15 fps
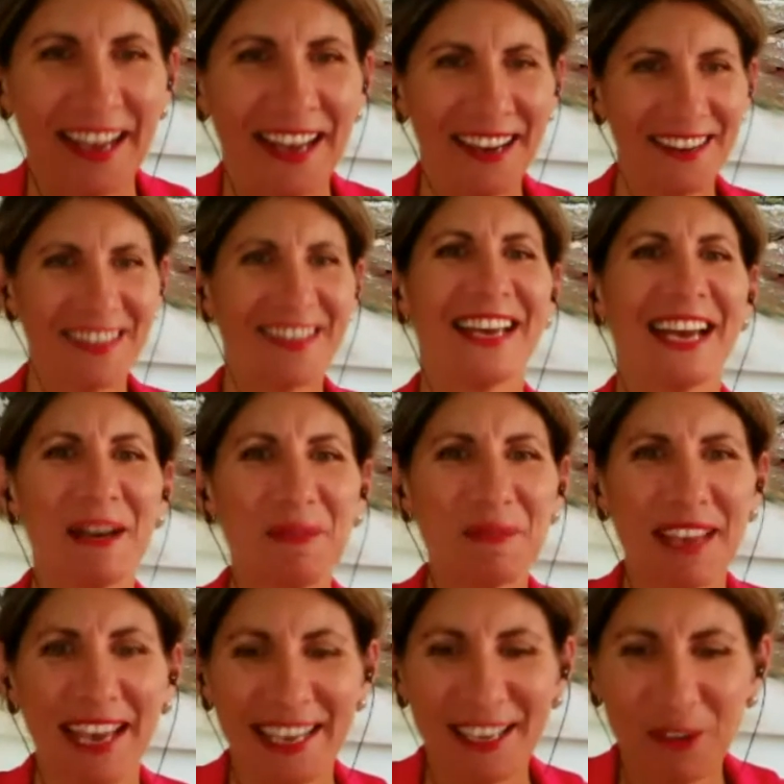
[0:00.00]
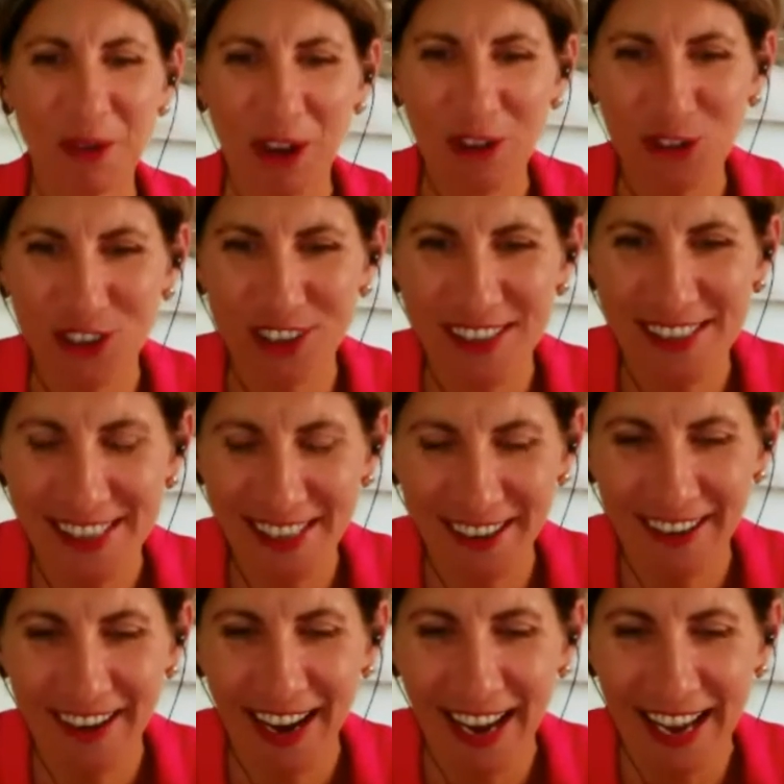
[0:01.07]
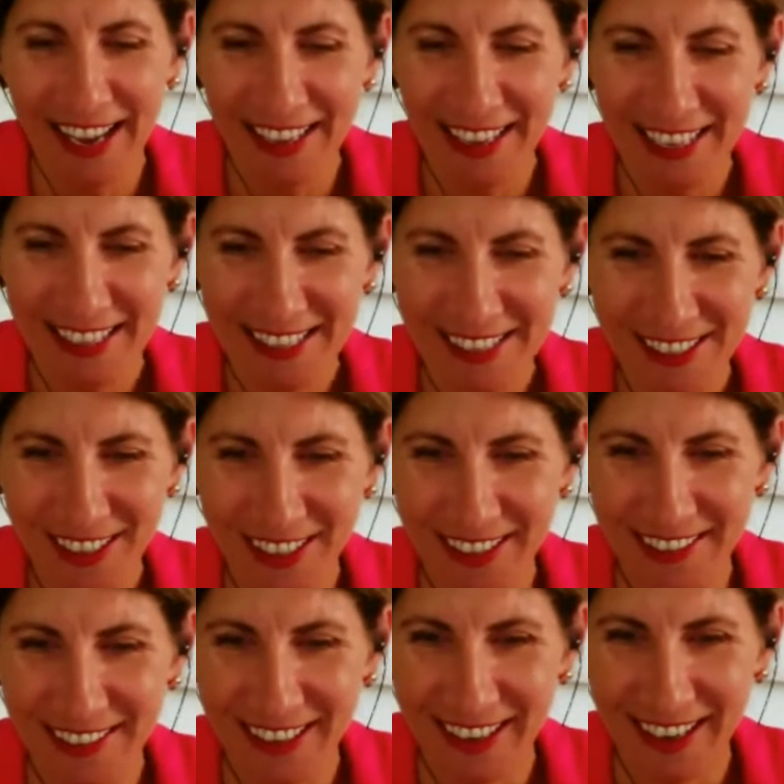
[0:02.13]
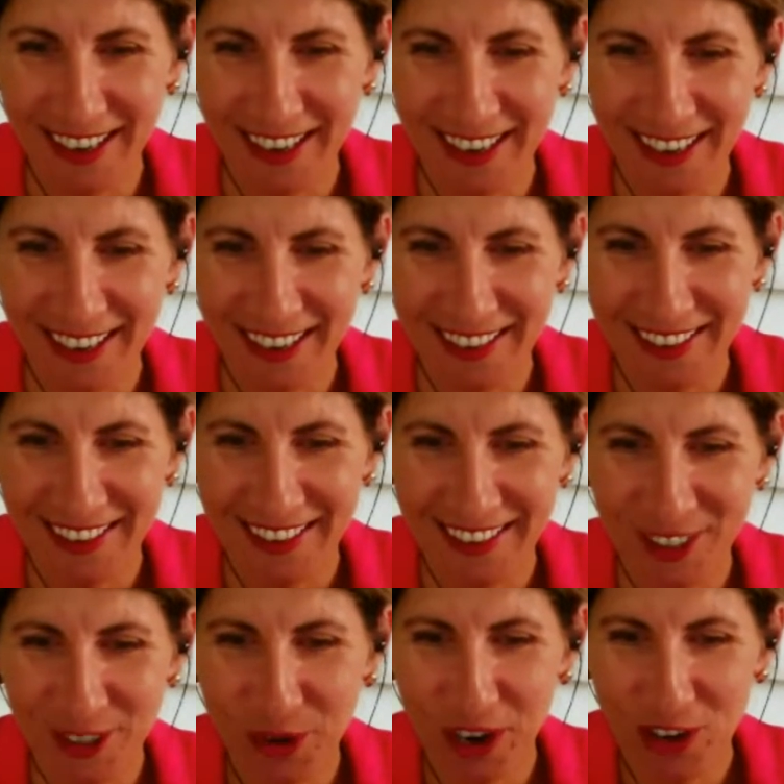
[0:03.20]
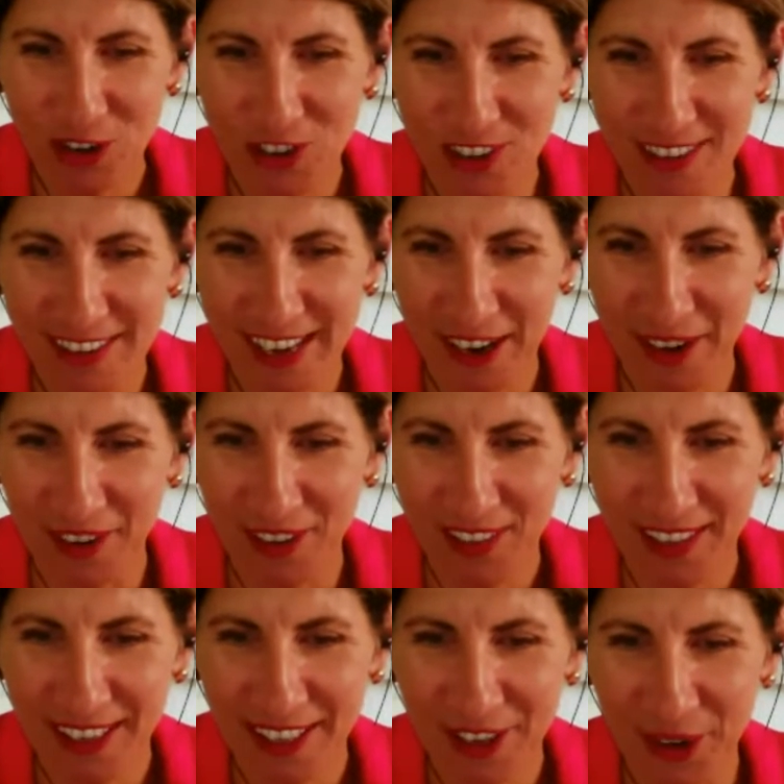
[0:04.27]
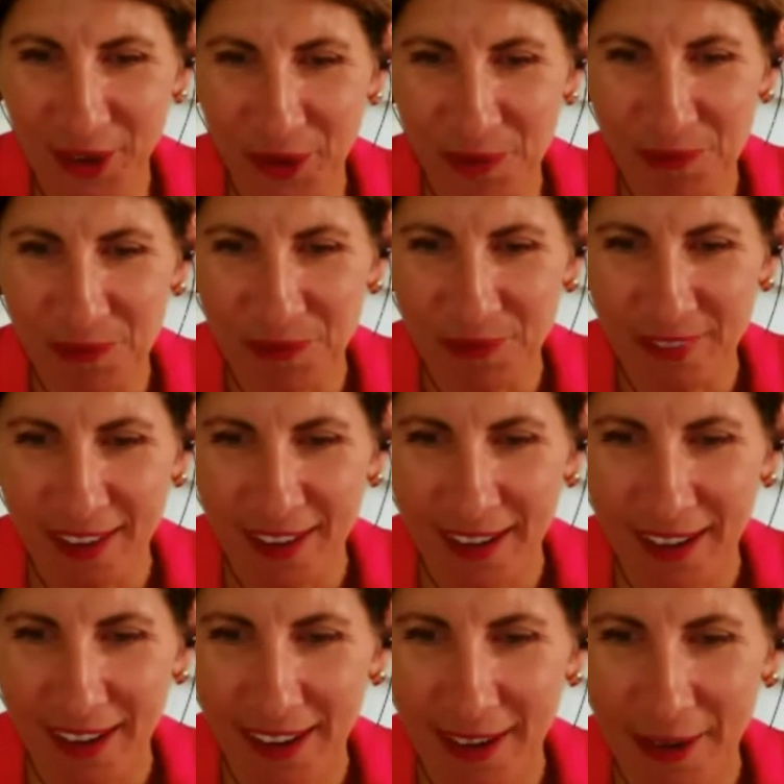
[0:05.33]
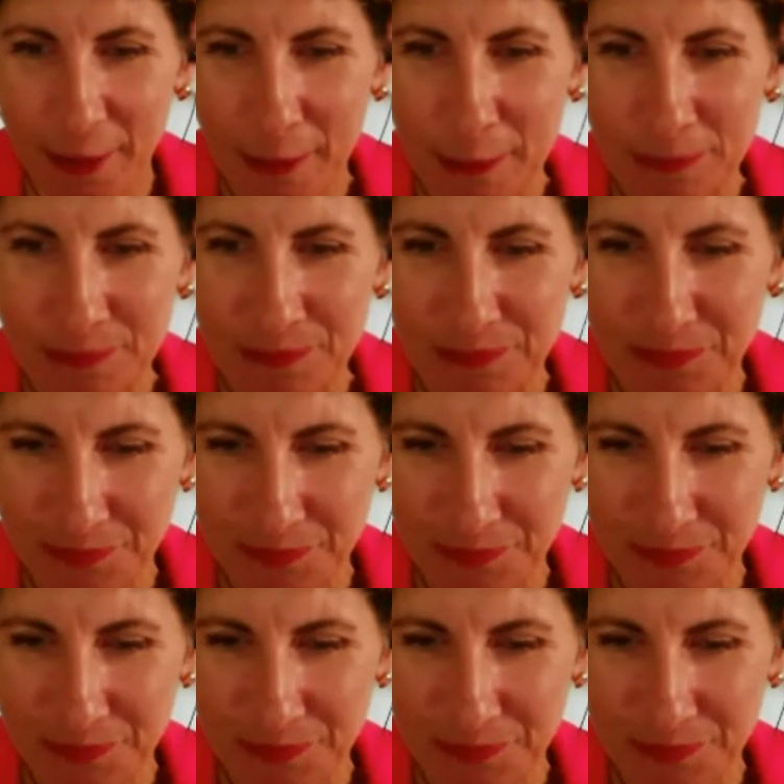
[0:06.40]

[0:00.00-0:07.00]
Okay, I'm getting questions here. Let's start. Good questions, Carol. Thank you. Do